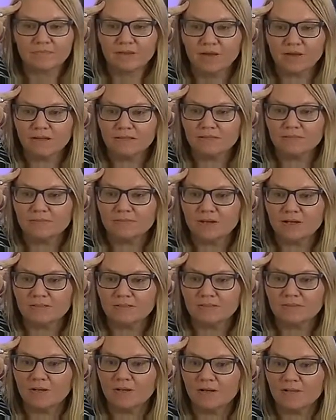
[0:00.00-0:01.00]
Awesome,
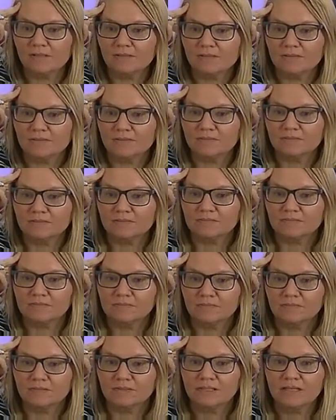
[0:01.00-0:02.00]
awesome, awesome.
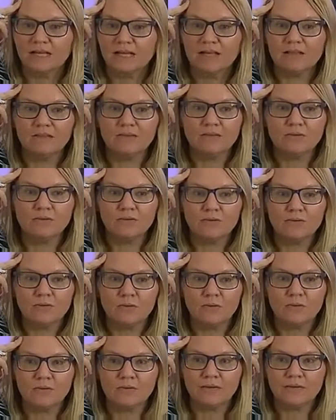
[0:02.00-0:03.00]
Hello,
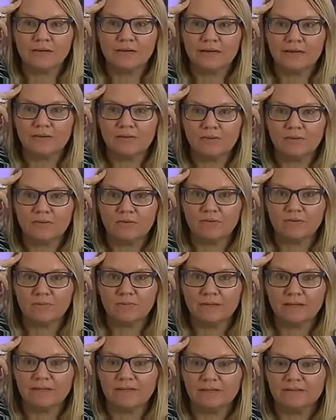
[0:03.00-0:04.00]
Corey. Welcome
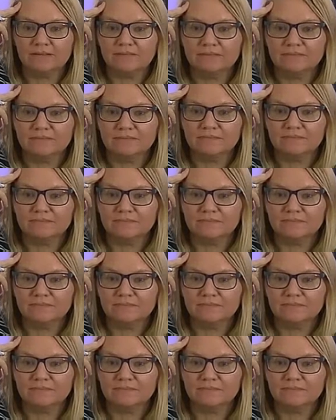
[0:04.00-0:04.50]
in.